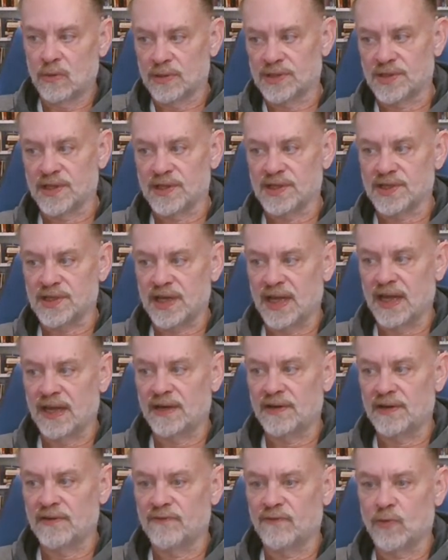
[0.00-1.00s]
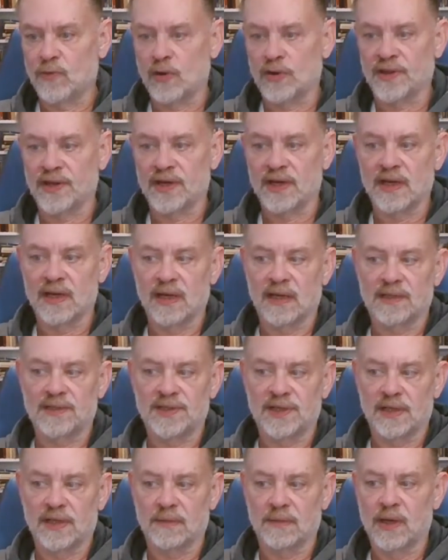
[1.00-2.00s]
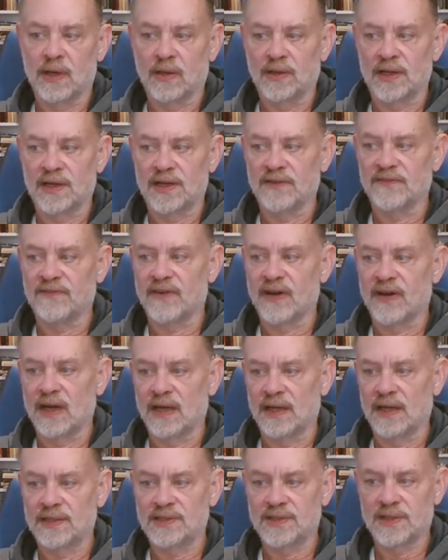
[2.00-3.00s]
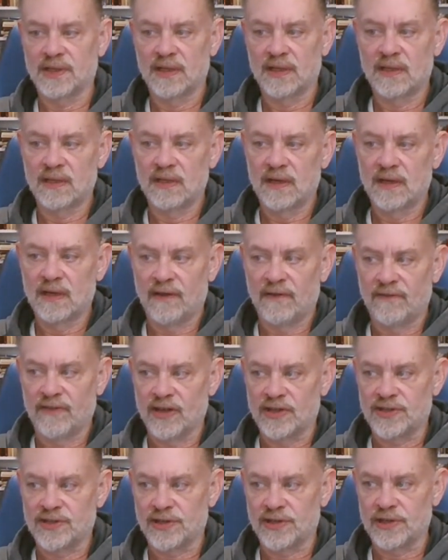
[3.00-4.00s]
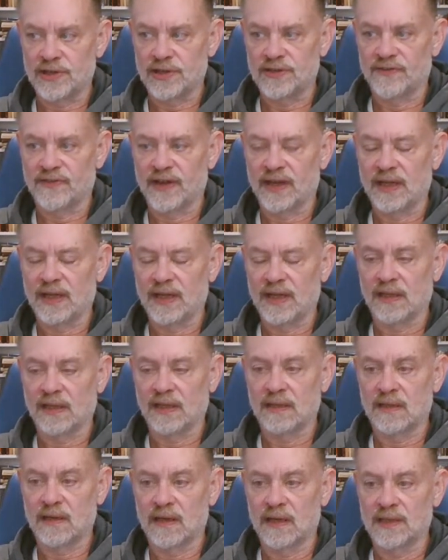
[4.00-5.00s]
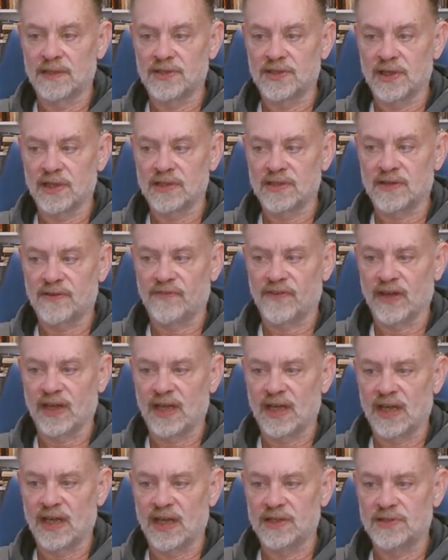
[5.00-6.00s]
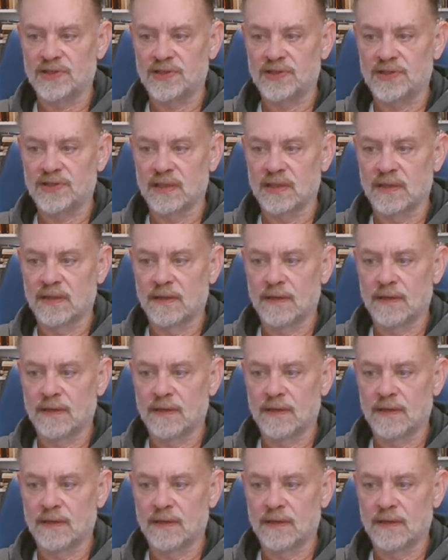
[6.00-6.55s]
was the standard of orthodoxy among the divines of the Church of England on justification